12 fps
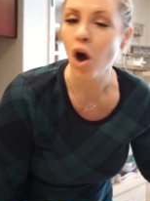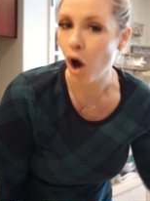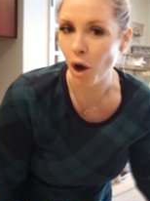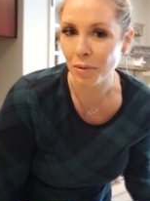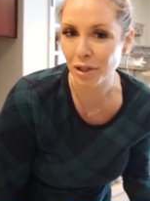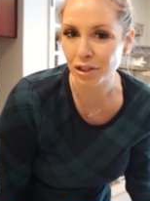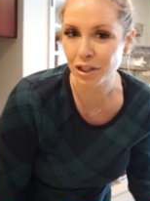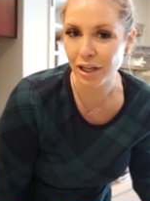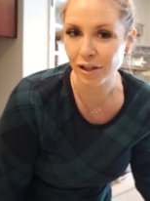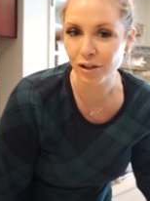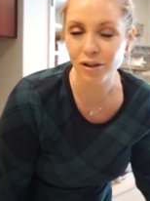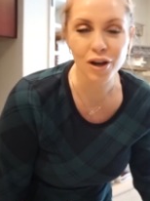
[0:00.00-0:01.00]
Hallmark
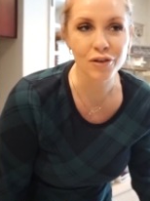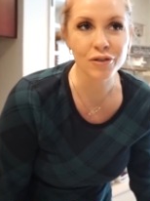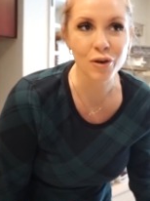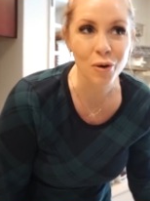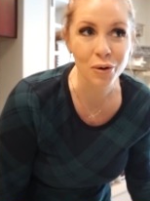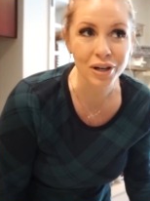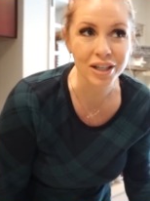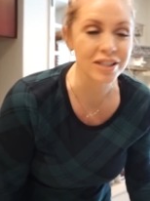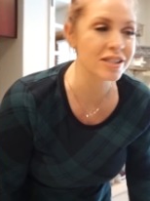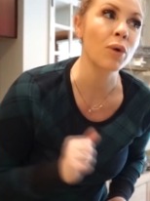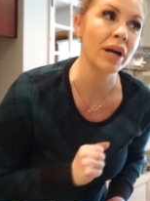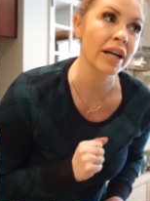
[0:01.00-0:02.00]
Channel, of
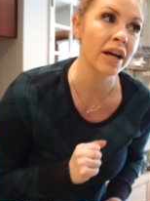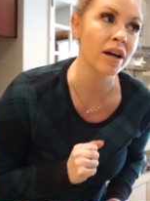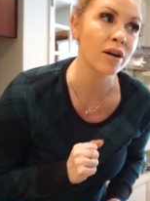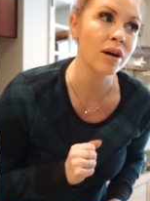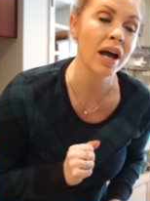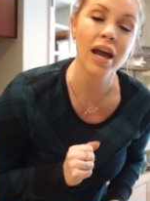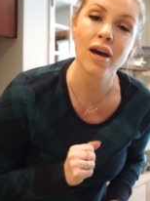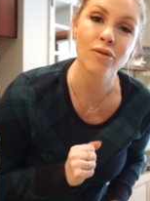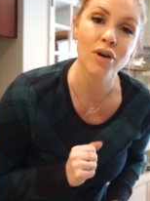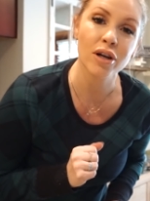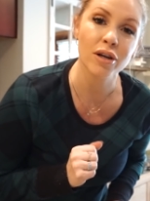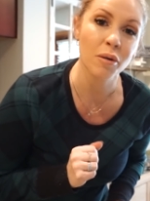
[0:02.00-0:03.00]
course. Right now, I have
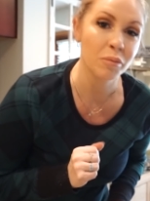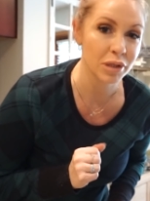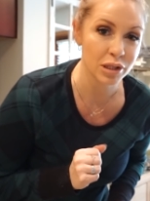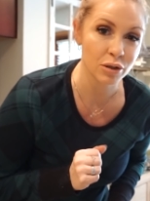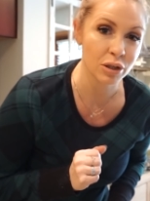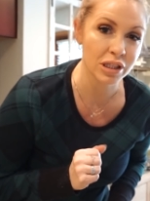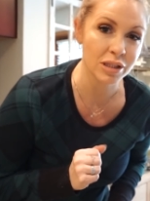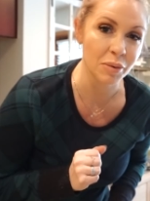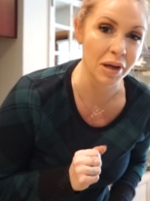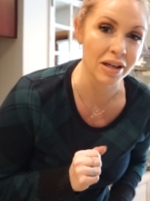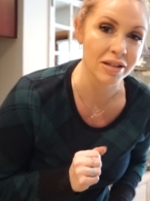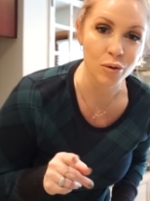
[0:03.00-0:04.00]
on Miss
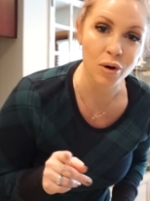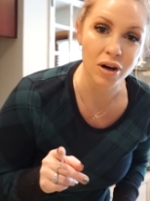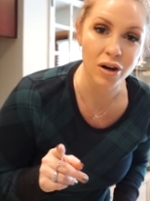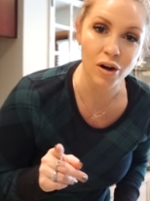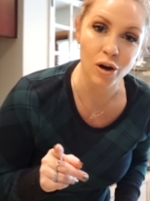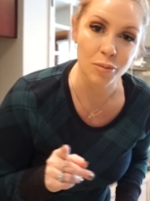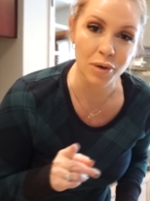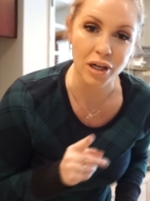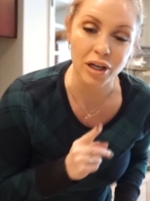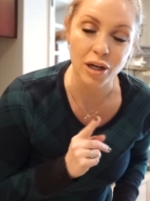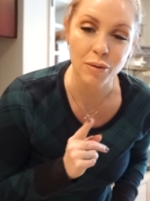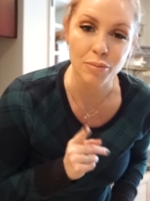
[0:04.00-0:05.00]
Christmas. You are a
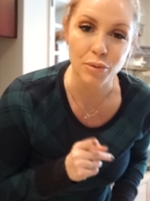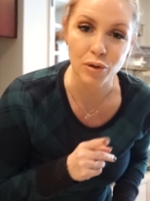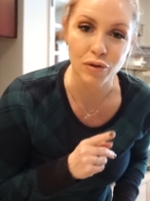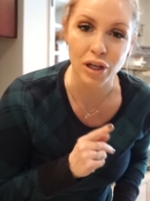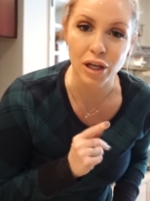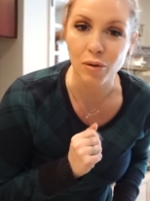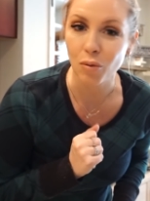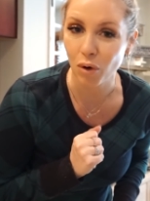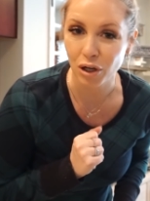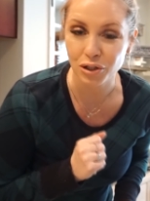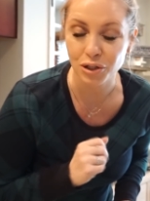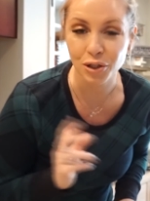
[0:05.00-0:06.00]
Hallmark movie
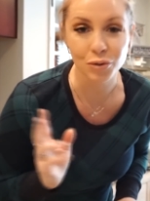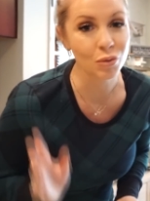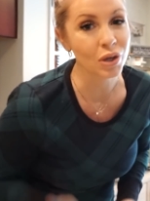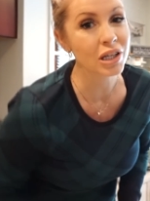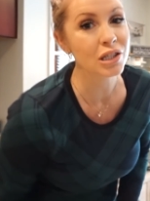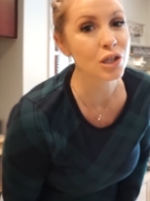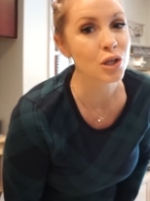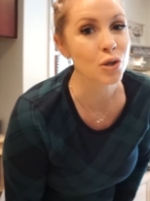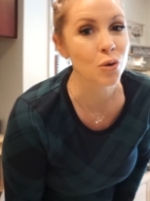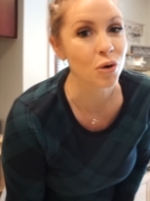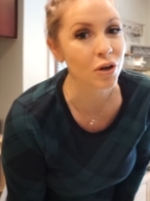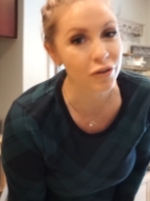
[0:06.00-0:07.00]
watcher. What is
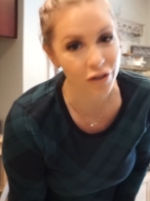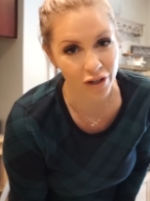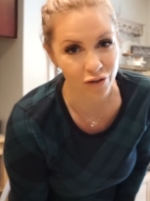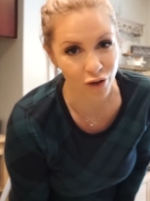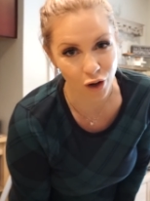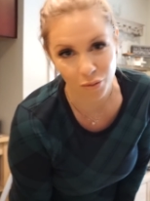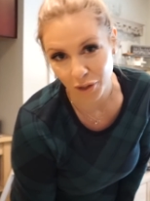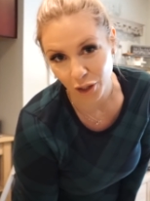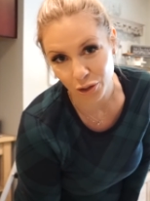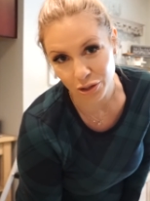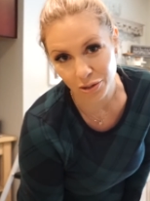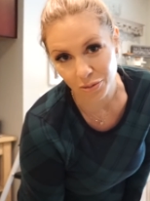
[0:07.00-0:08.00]
your favorite Hallmark
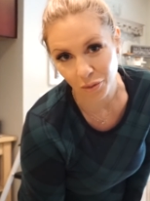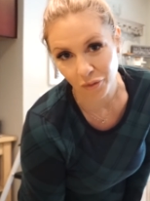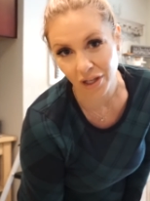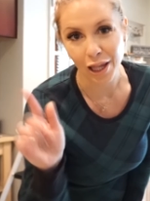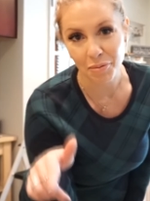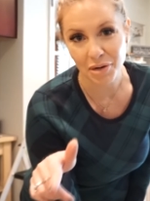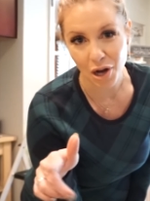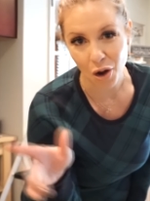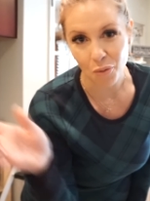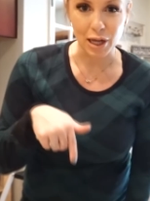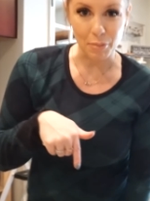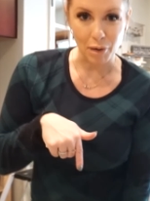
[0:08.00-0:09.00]
Christmas movie? Let me know down